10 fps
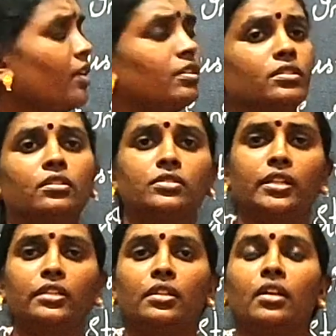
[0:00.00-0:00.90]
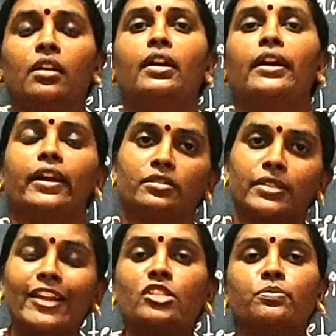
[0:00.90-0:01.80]
Third thing,
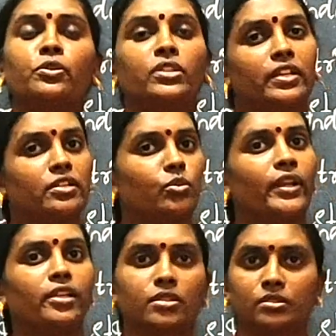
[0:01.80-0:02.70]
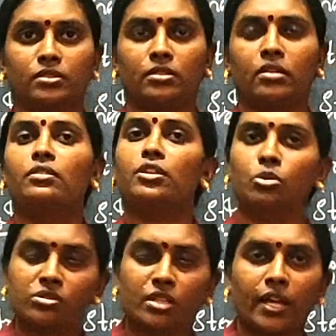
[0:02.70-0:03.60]
transport is very good. The
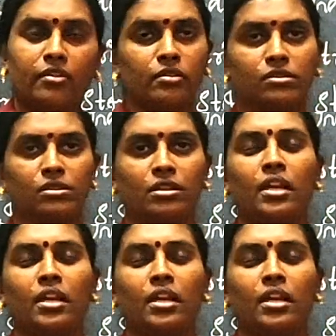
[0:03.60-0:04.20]
roads are good.